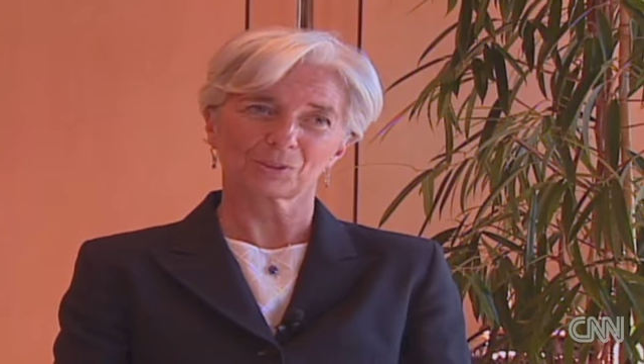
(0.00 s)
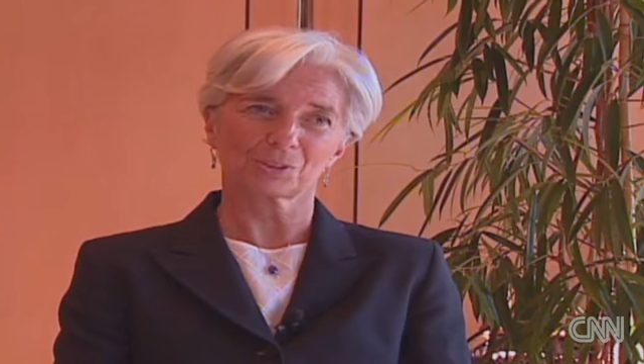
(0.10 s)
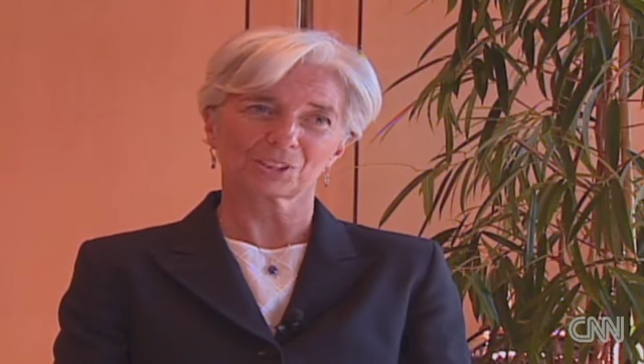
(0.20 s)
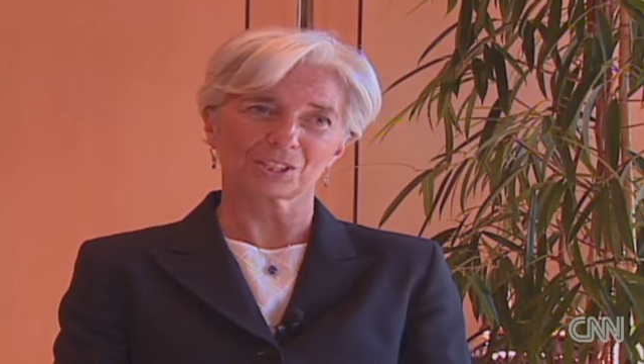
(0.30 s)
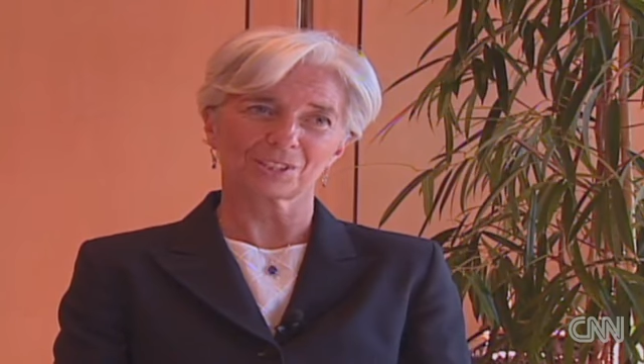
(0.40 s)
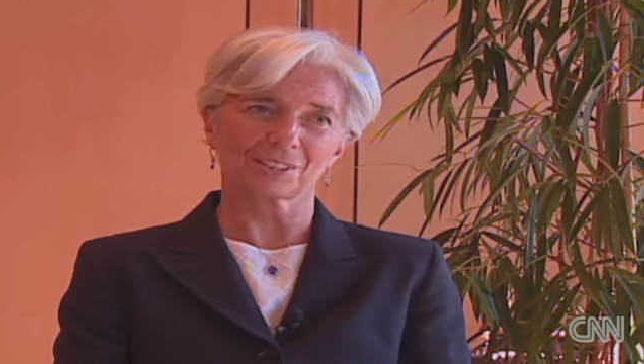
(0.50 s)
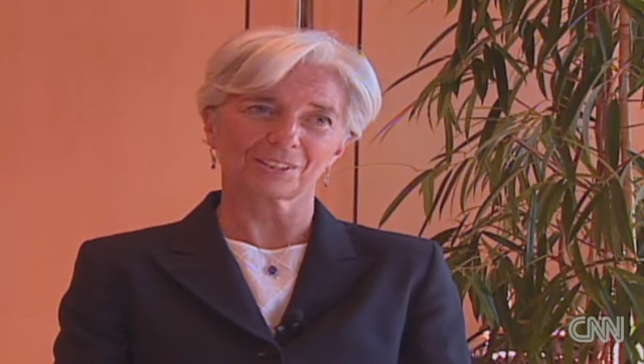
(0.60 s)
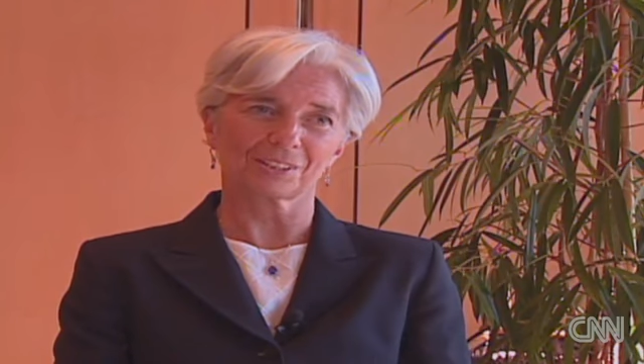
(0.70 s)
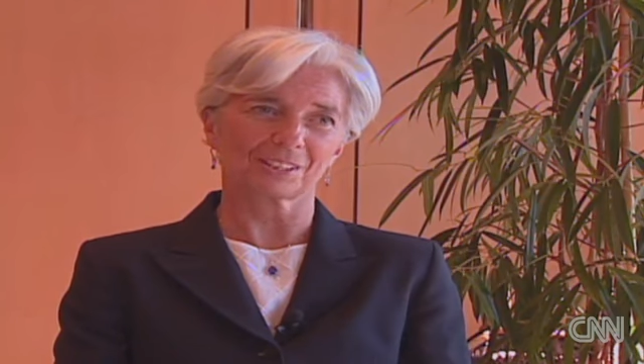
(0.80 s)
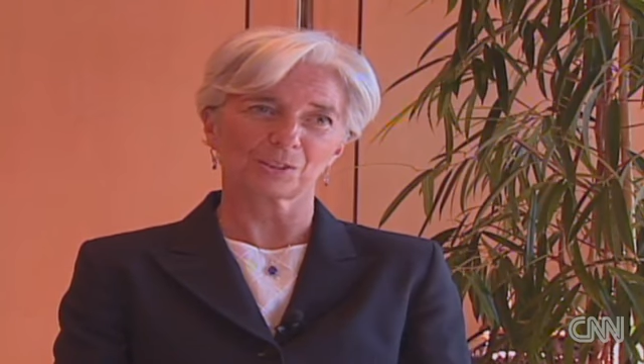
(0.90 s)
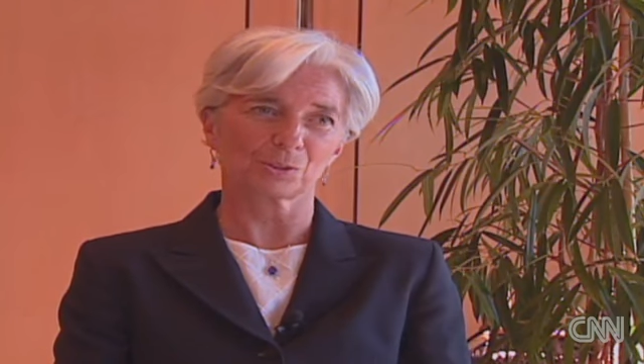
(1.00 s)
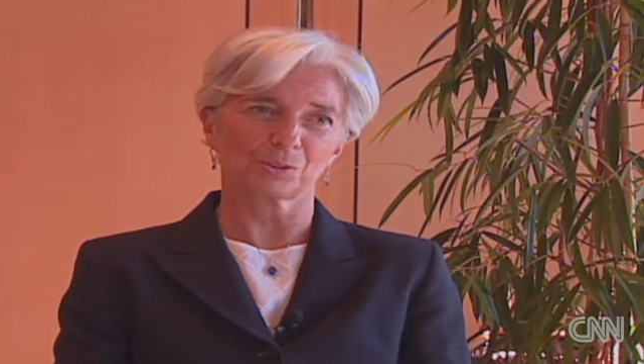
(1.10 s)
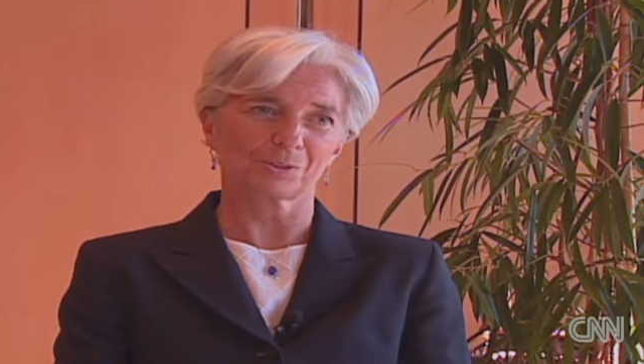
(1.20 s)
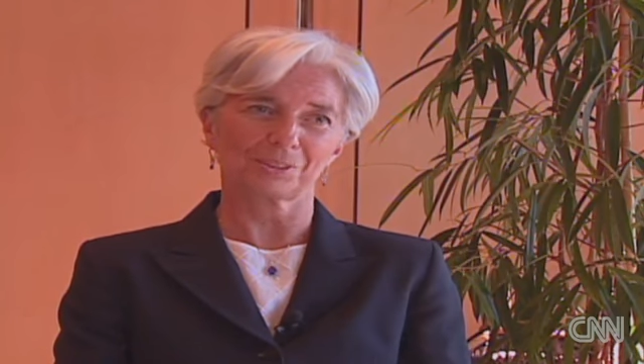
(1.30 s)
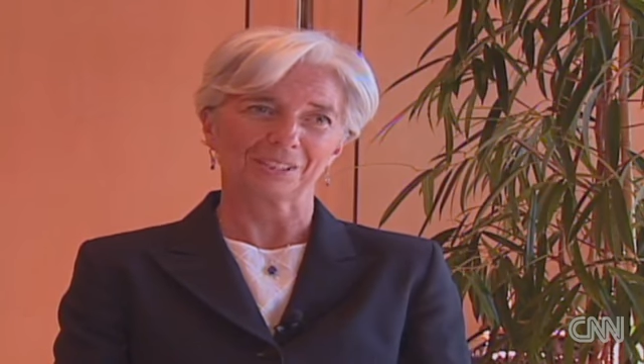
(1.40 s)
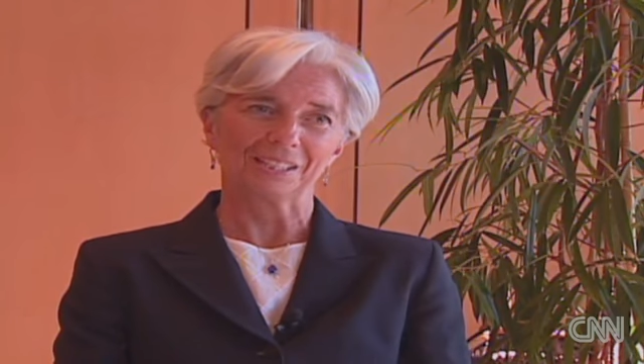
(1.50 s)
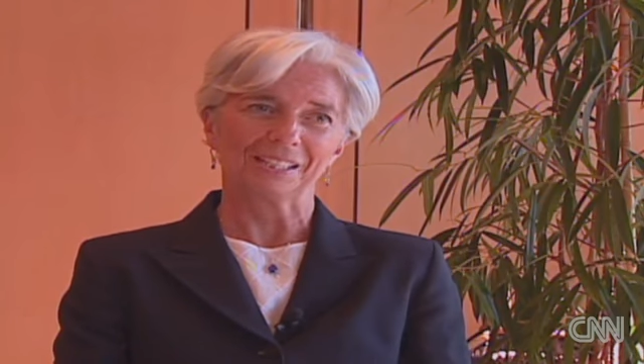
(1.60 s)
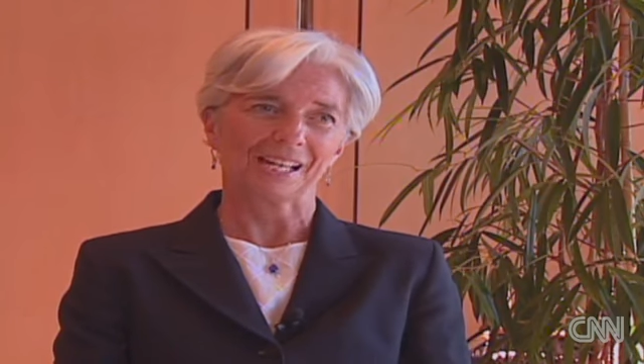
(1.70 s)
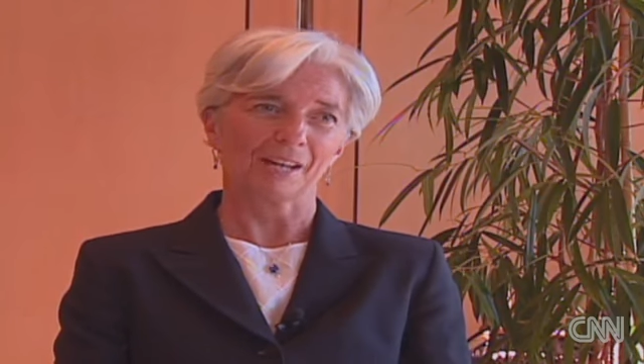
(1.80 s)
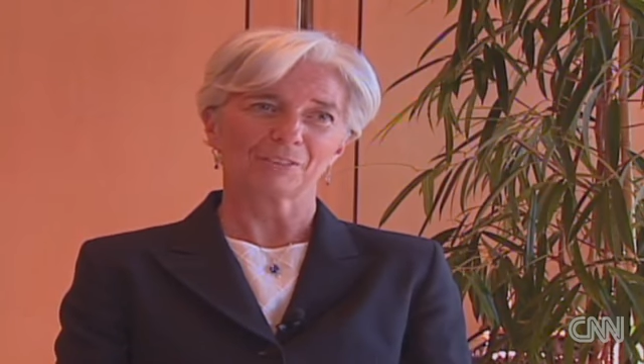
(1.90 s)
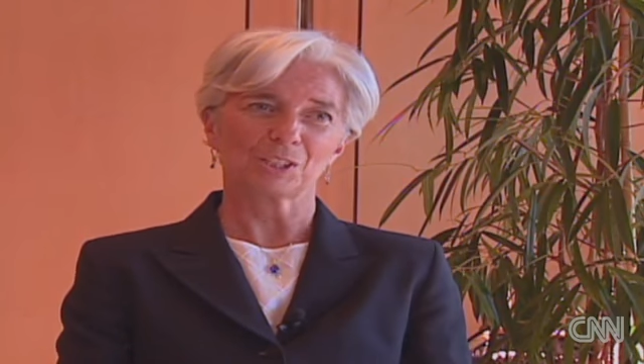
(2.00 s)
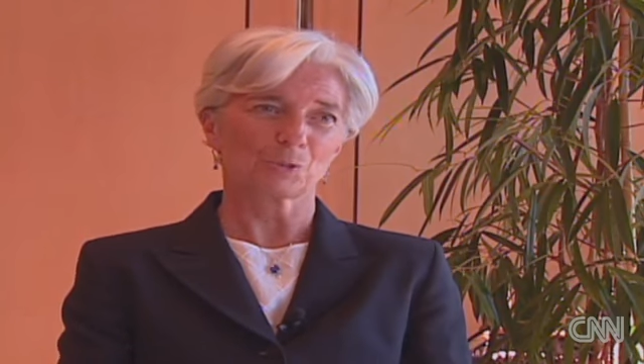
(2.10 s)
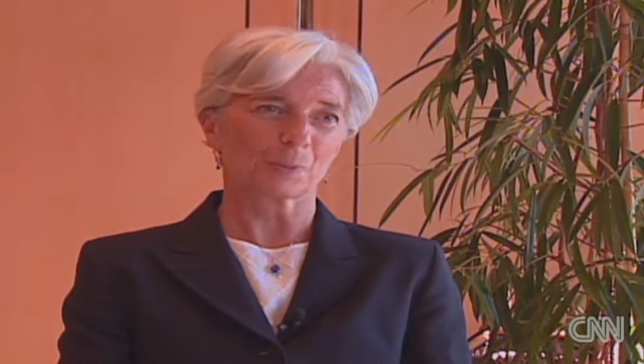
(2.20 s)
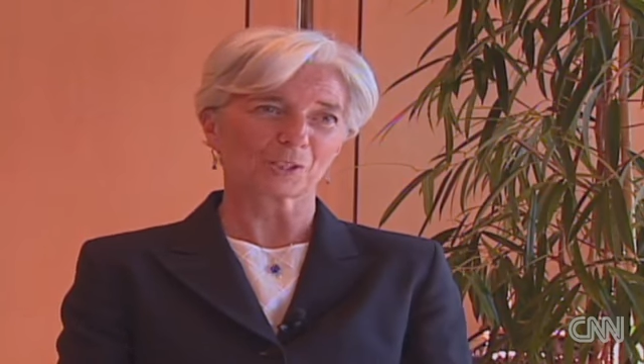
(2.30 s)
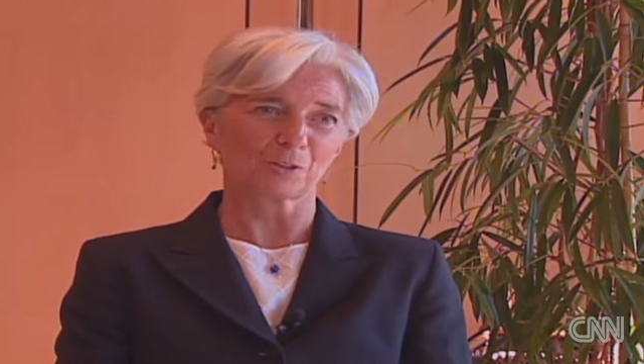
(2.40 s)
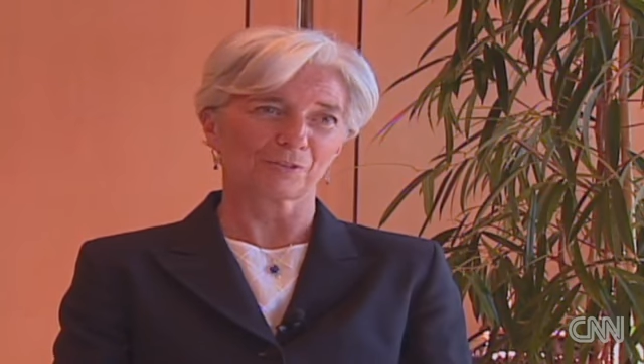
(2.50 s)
not suggesting that I should have any special